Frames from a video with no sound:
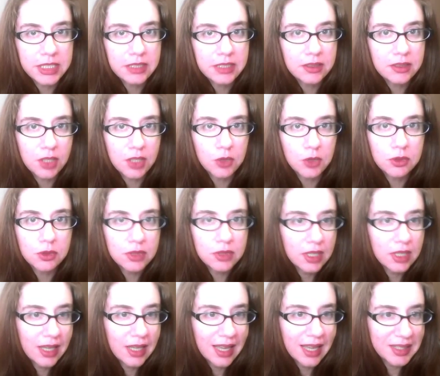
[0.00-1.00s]
please don't,
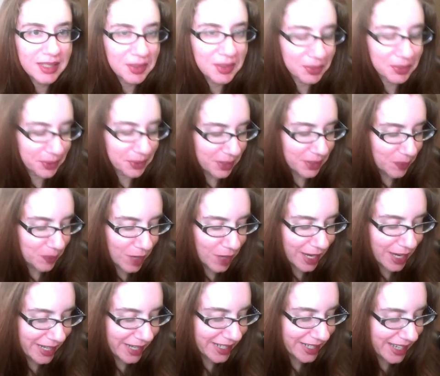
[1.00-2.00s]
and you'll read
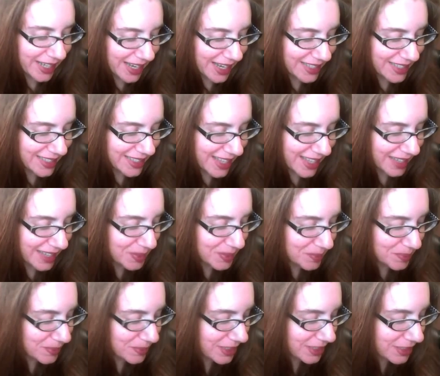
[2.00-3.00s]
why I
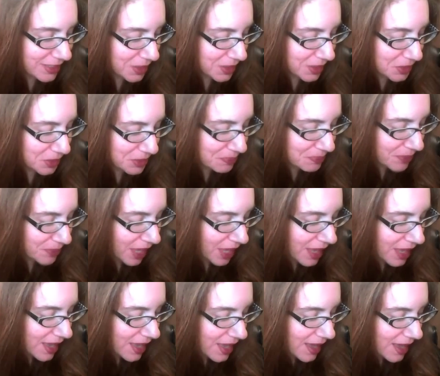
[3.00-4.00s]
say please don't.
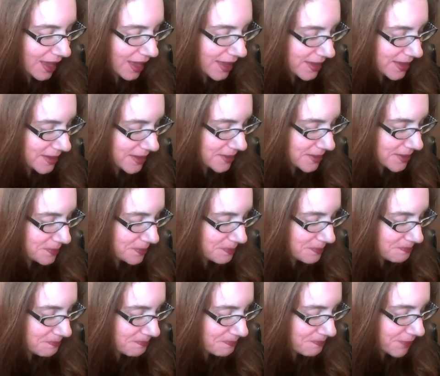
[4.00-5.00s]

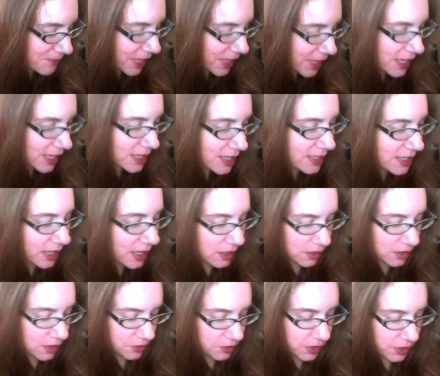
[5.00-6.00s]
And
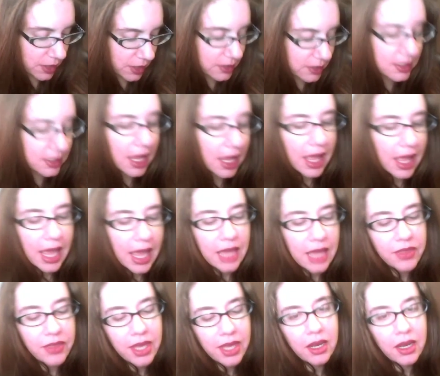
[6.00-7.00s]
yeah, other things.
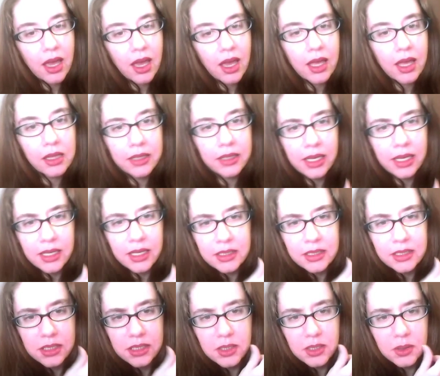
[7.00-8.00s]
And then I'll get
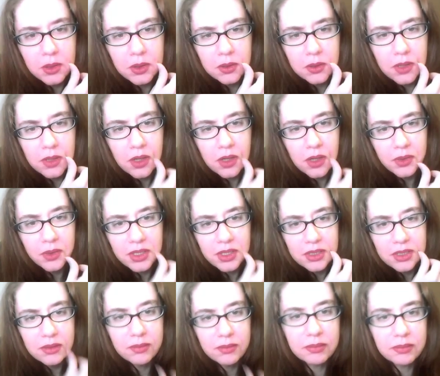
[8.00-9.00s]
into,
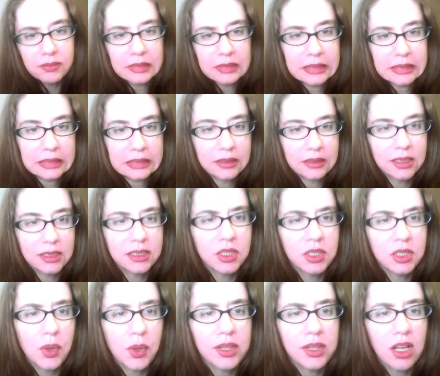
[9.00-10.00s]
this
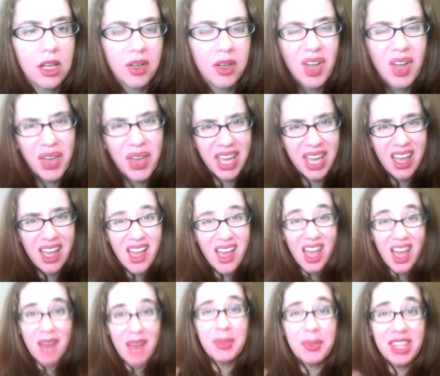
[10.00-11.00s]
is going long. Okay,
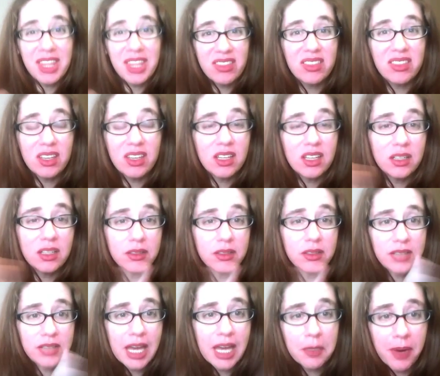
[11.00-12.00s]
but then
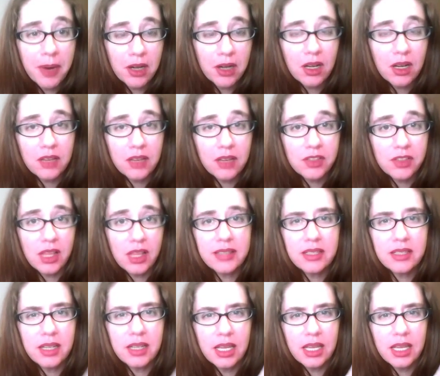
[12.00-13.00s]
the latter part of the
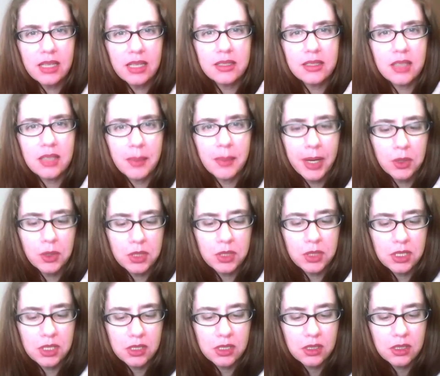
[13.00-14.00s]
lesson is
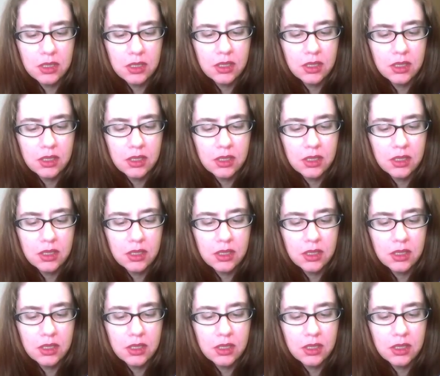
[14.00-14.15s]
about